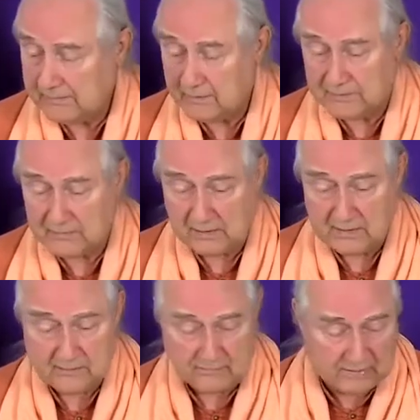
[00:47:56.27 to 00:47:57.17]
false
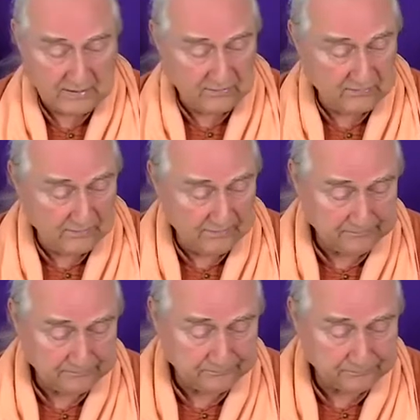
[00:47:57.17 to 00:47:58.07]
identification.
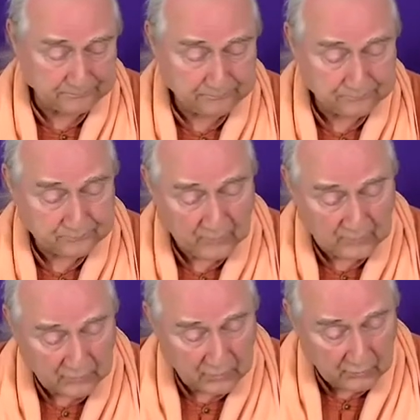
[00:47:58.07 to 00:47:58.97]

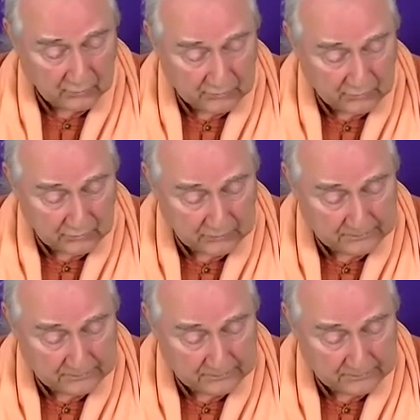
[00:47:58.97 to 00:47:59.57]
Let's go to